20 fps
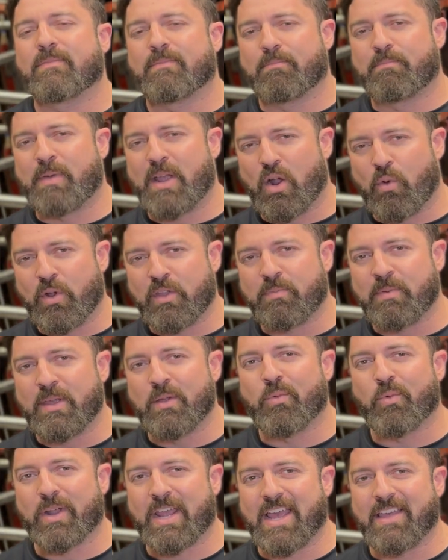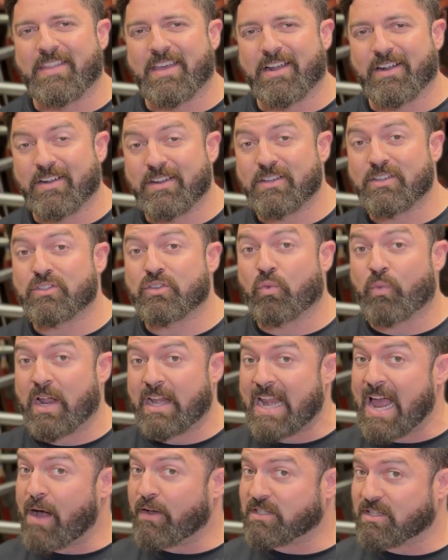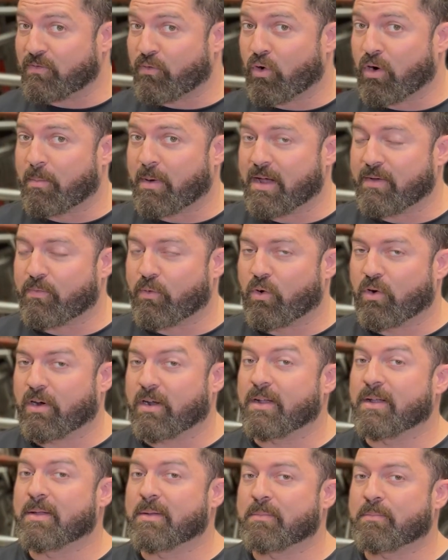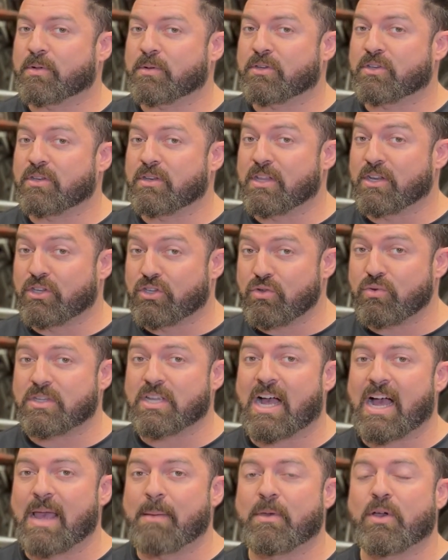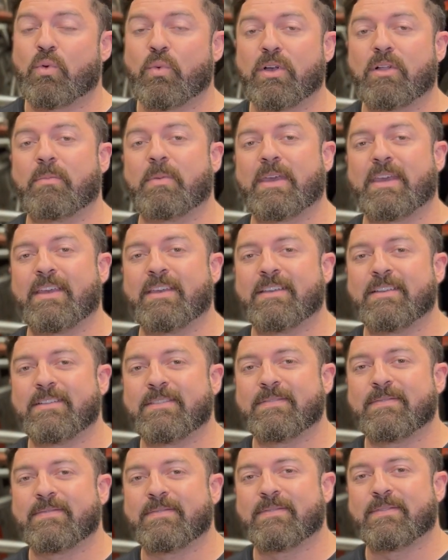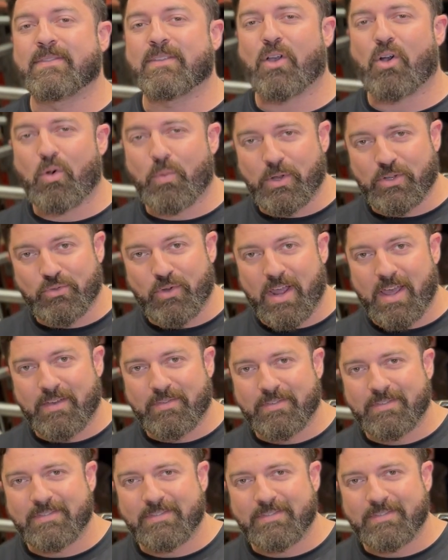bear with me, we're getting there. So right now it's a 4x4, but in due time it will be all-wheel drive.